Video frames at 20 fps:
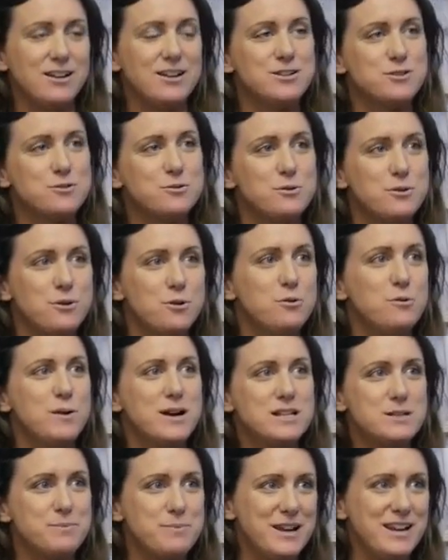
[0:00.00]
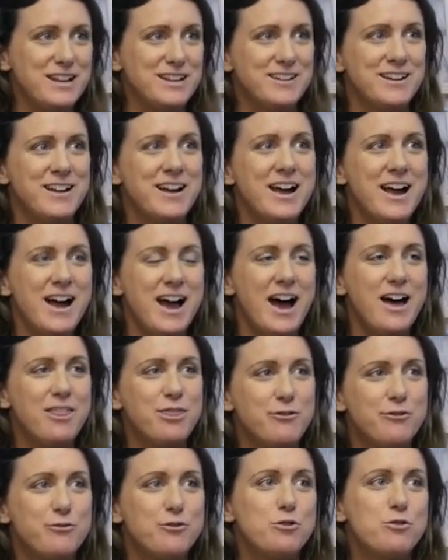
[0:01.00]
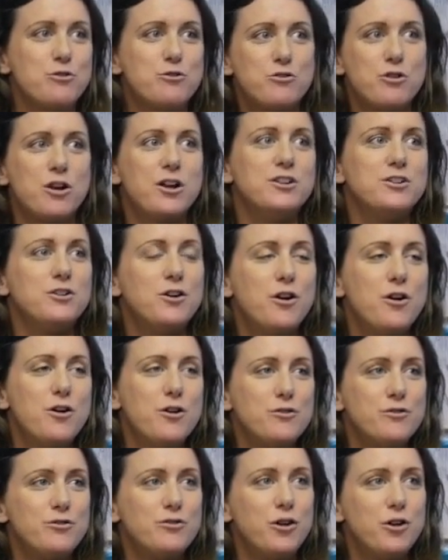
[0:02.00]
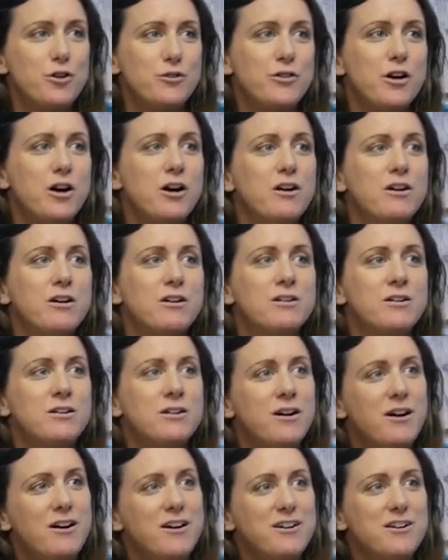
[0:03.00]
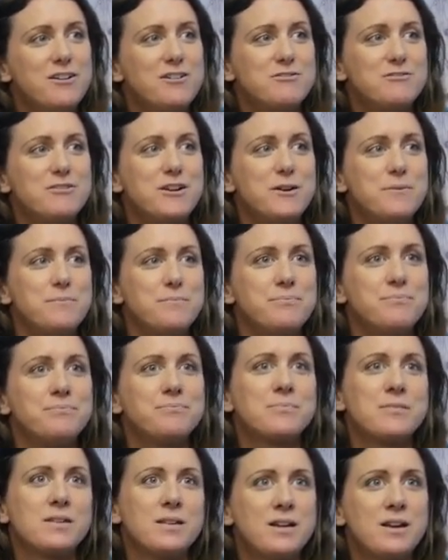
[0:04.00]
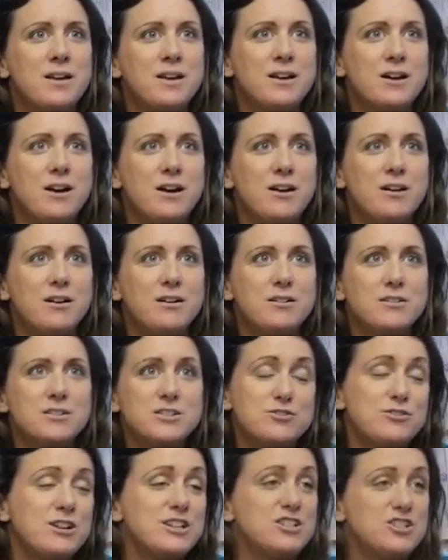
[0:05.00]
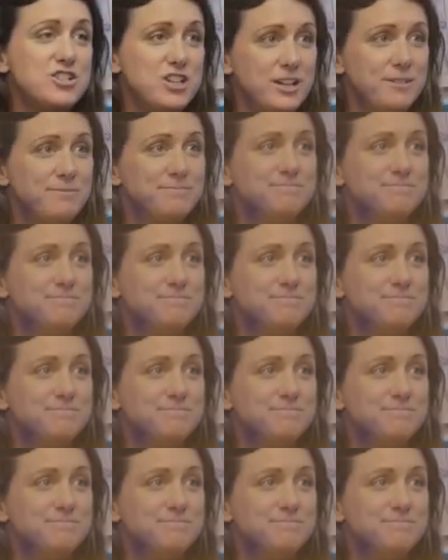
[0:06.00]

has always been at the forefront of our strategy.